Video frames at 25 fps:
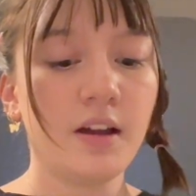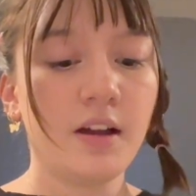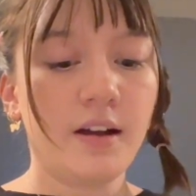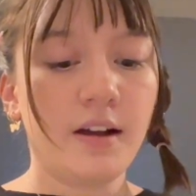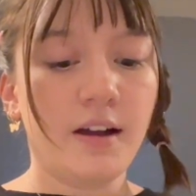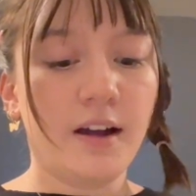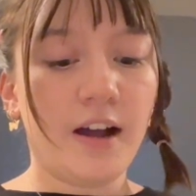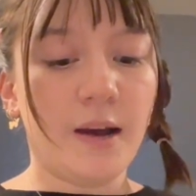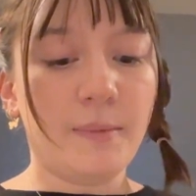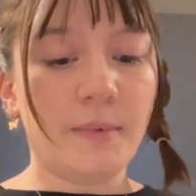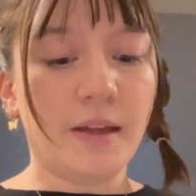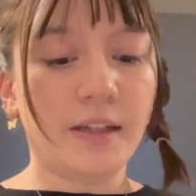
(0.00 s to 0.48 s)

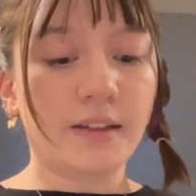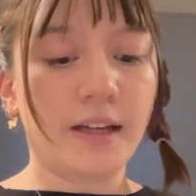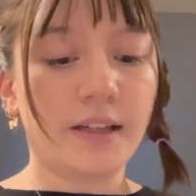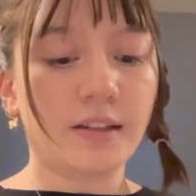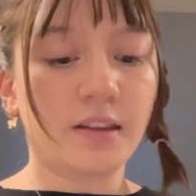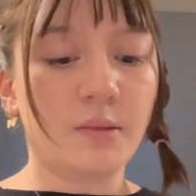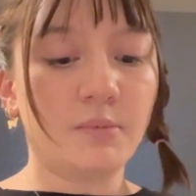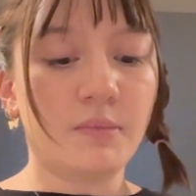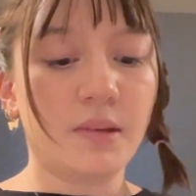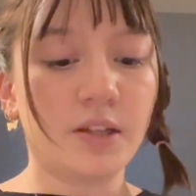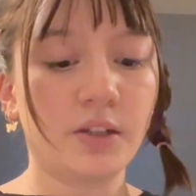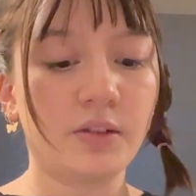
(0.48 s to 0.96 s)
and like
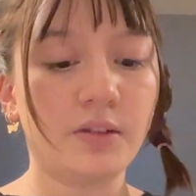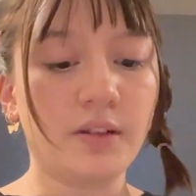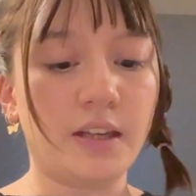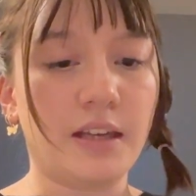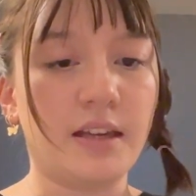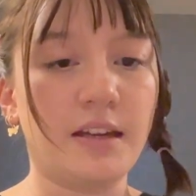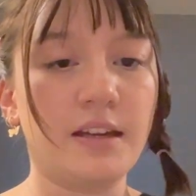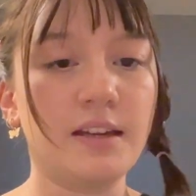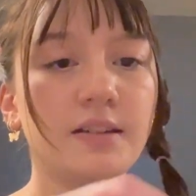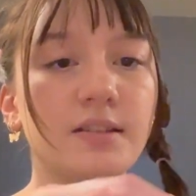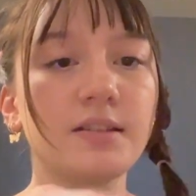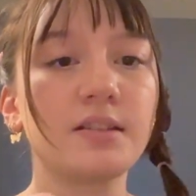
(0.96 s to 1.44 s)
the Middle
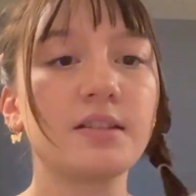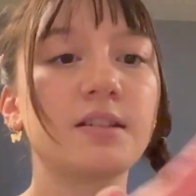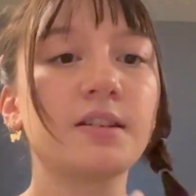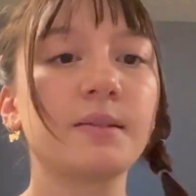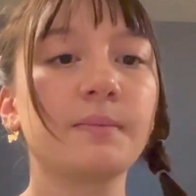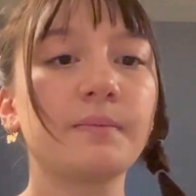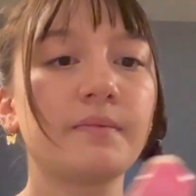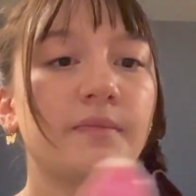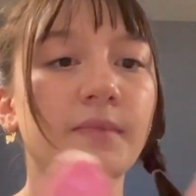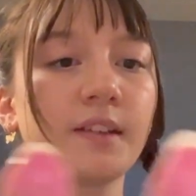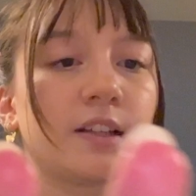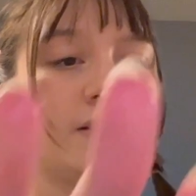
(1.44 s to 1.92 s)
East.
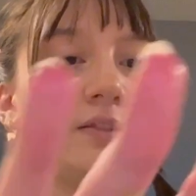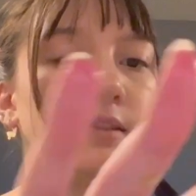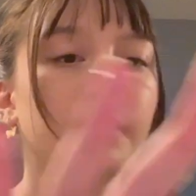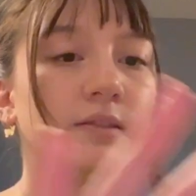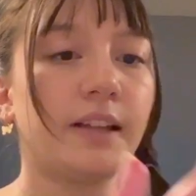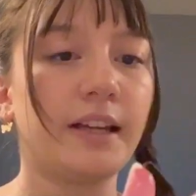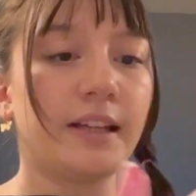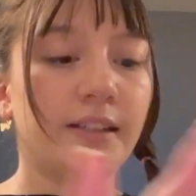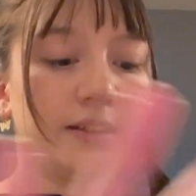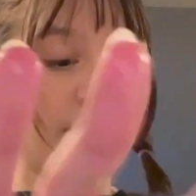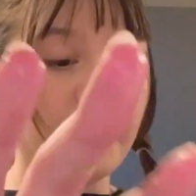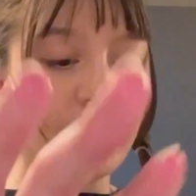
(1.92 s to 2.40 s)

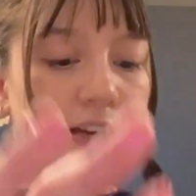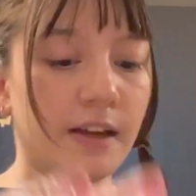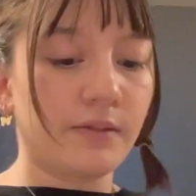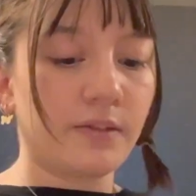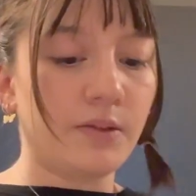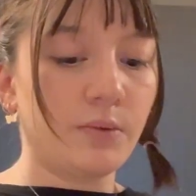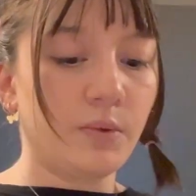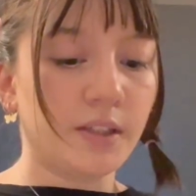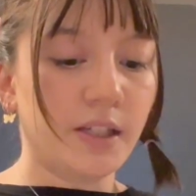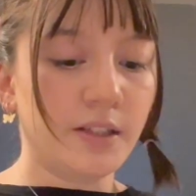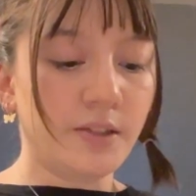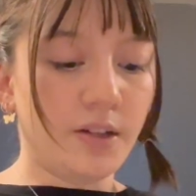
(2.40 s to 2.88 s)
Like they never
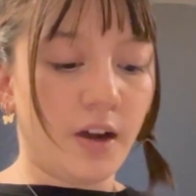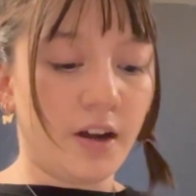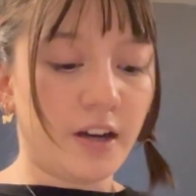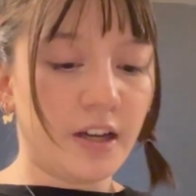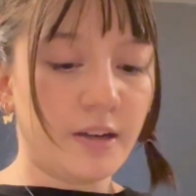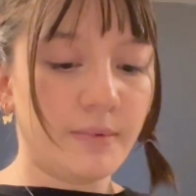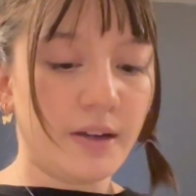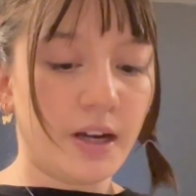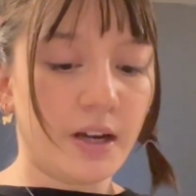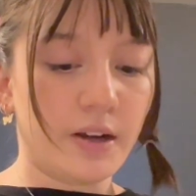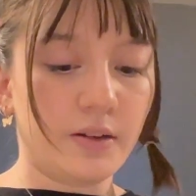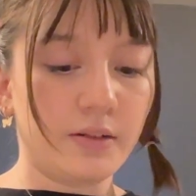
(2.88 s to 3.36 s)
want to talk
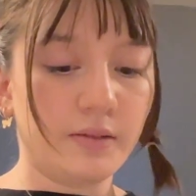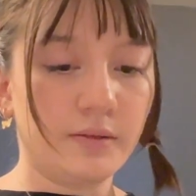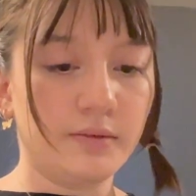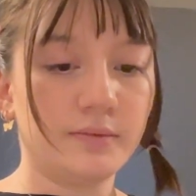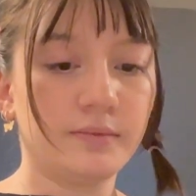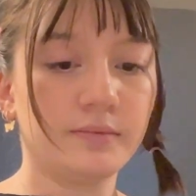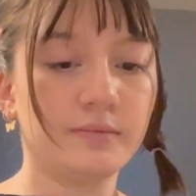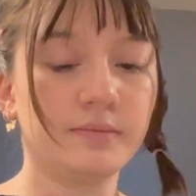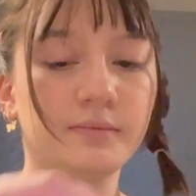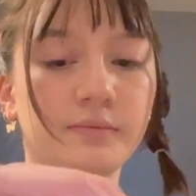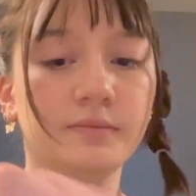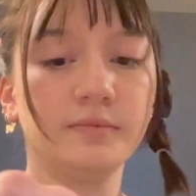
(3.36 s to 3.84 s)
about
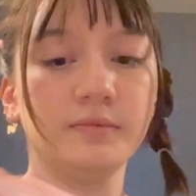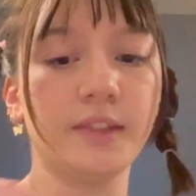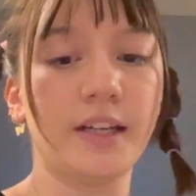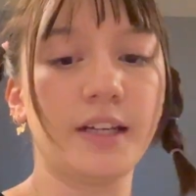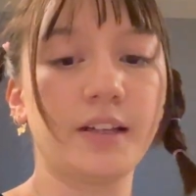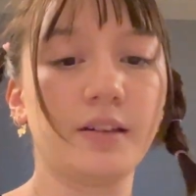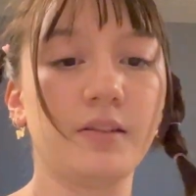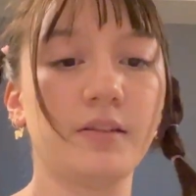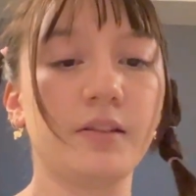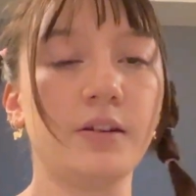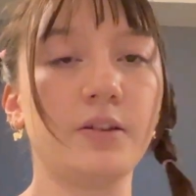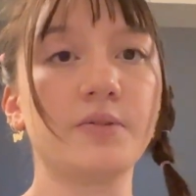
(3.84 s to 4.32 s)
like
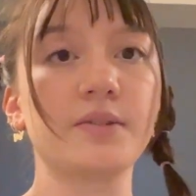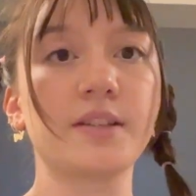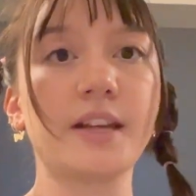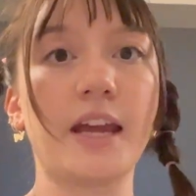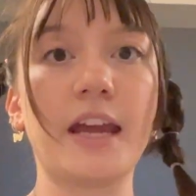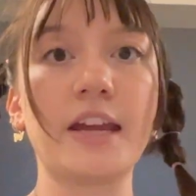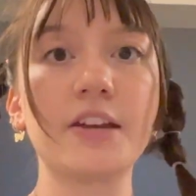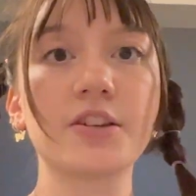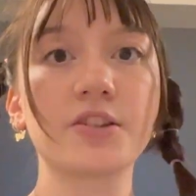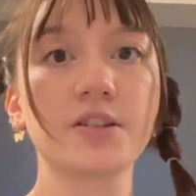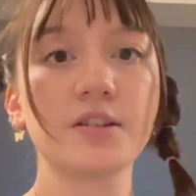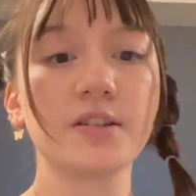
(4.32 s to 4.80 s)
those
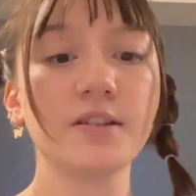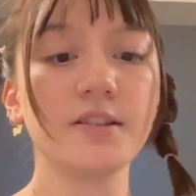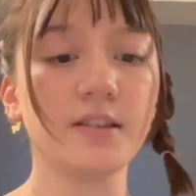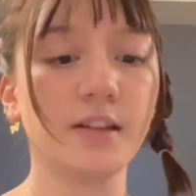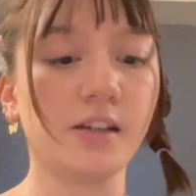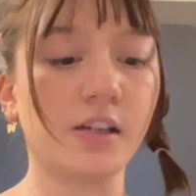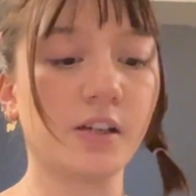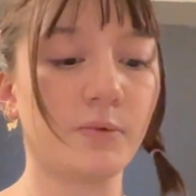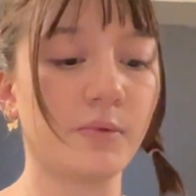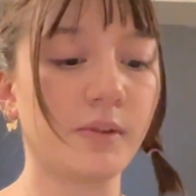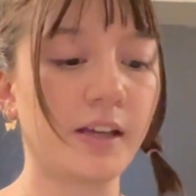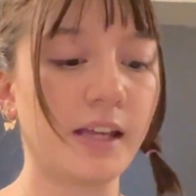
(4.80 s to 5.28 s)
Asians. They
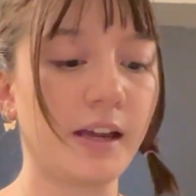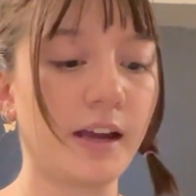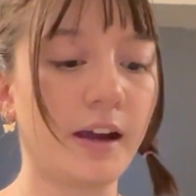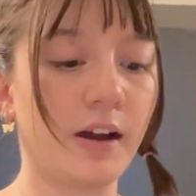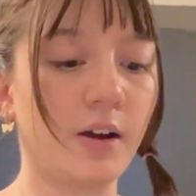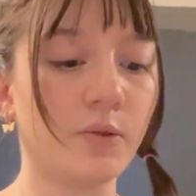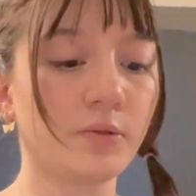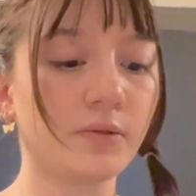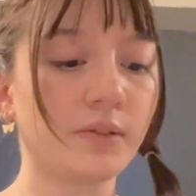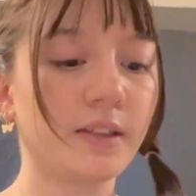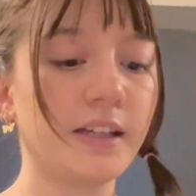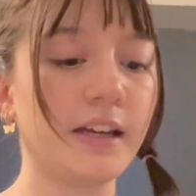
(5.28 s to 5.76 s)
only
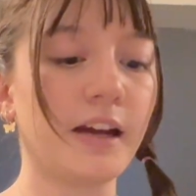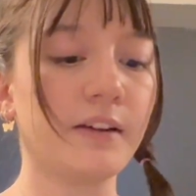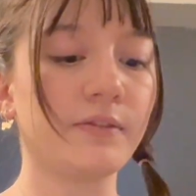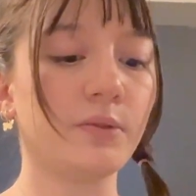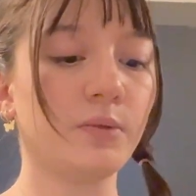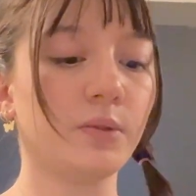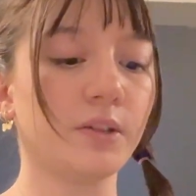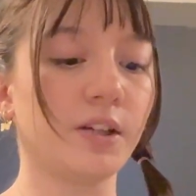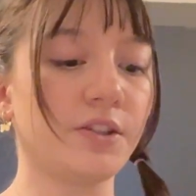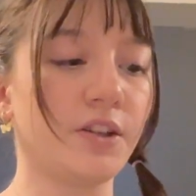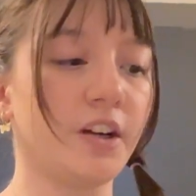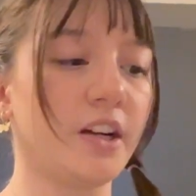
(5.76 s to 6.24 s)
ever
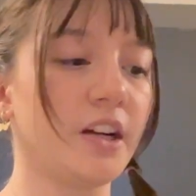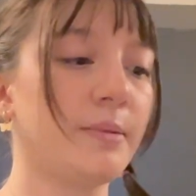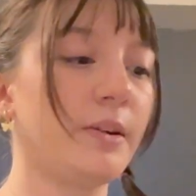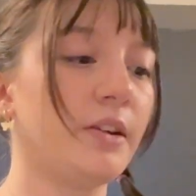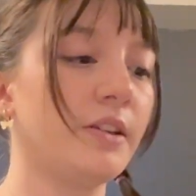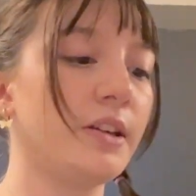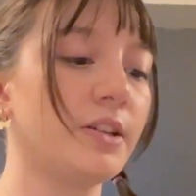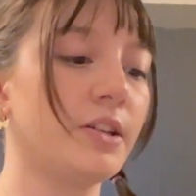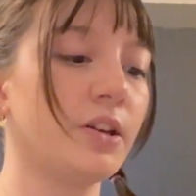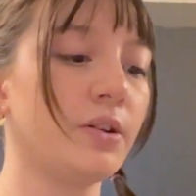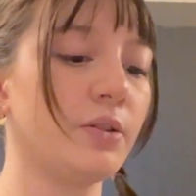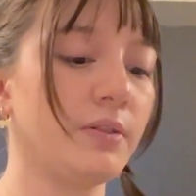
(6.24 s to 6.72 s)
want to talk about
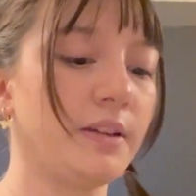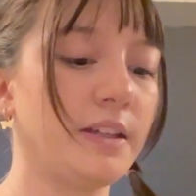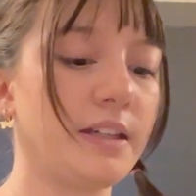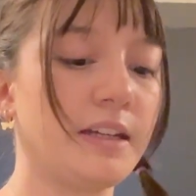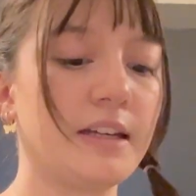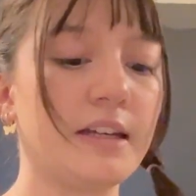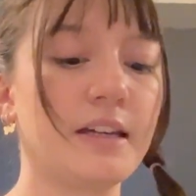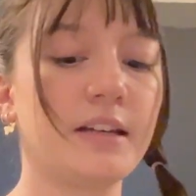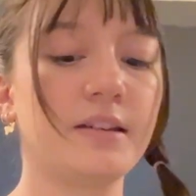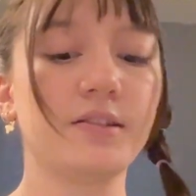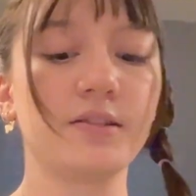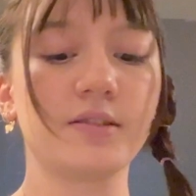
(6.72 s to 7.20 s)
like
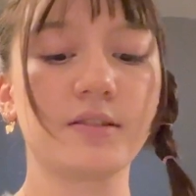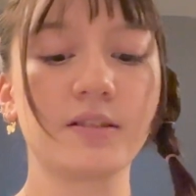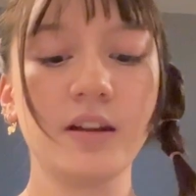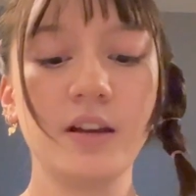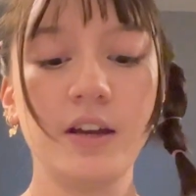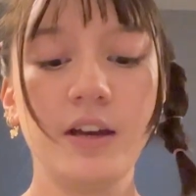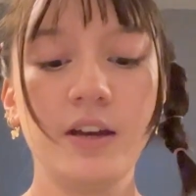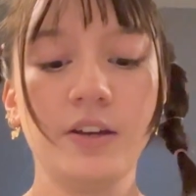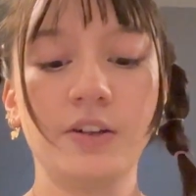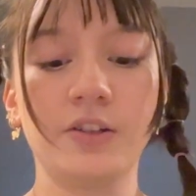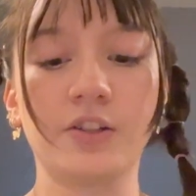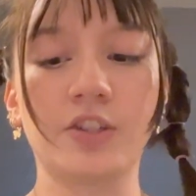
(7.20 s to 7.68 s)
Koreans,
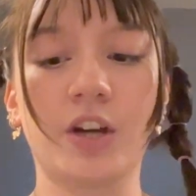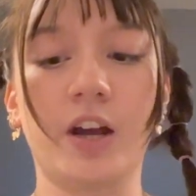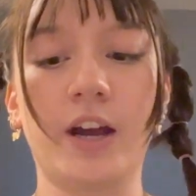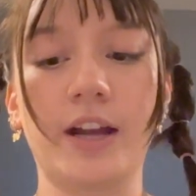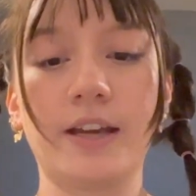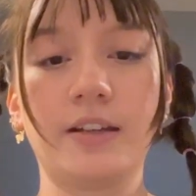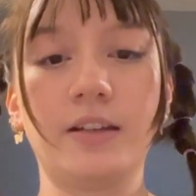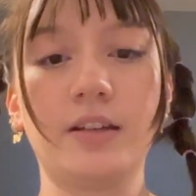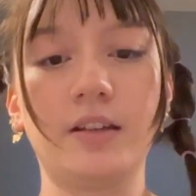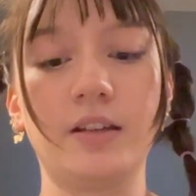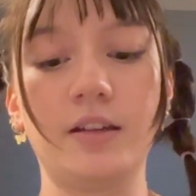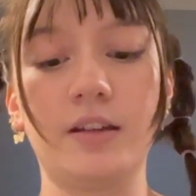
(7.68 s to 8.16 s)

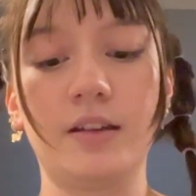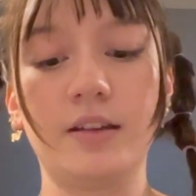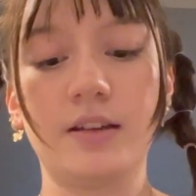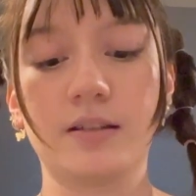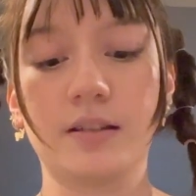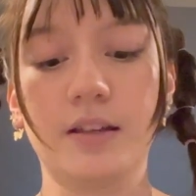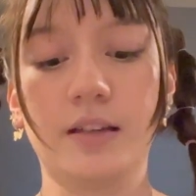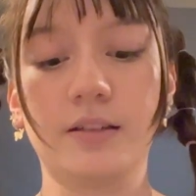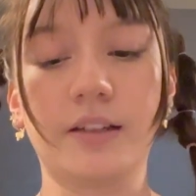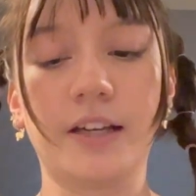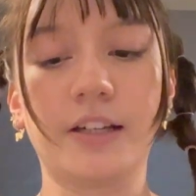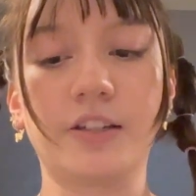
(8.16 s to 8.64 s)
Chinese,
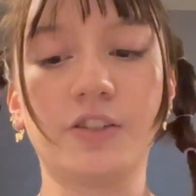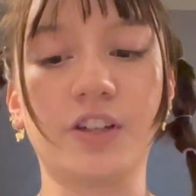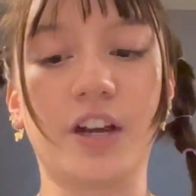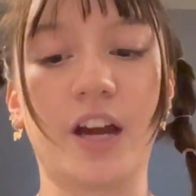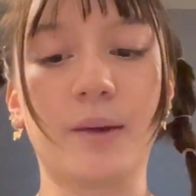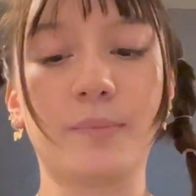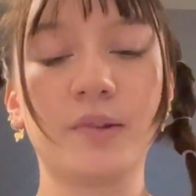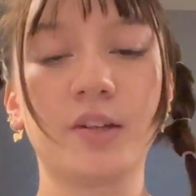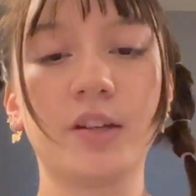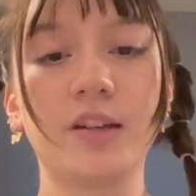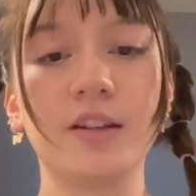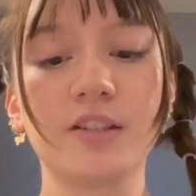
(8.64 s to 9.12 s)
and like
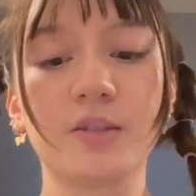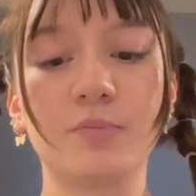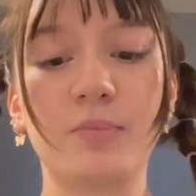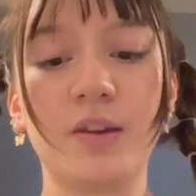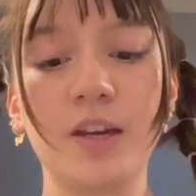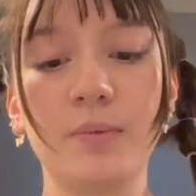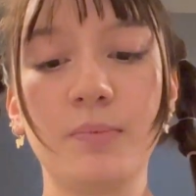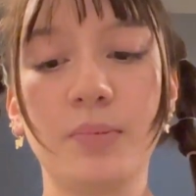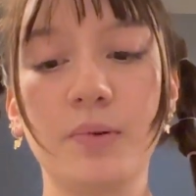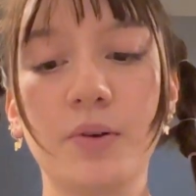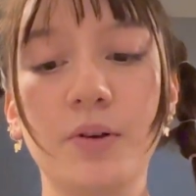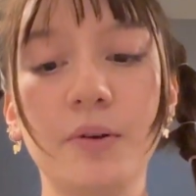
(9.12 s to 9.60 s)
Japanese
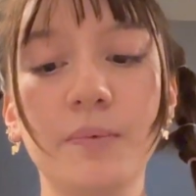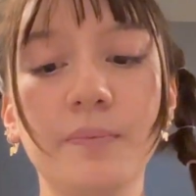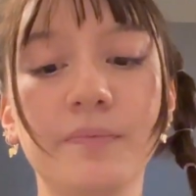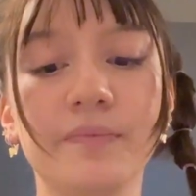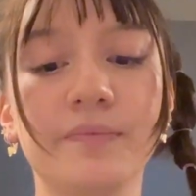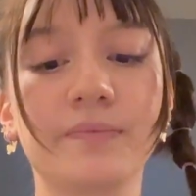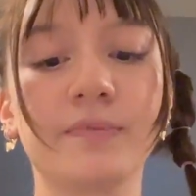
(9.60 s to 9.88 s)
people,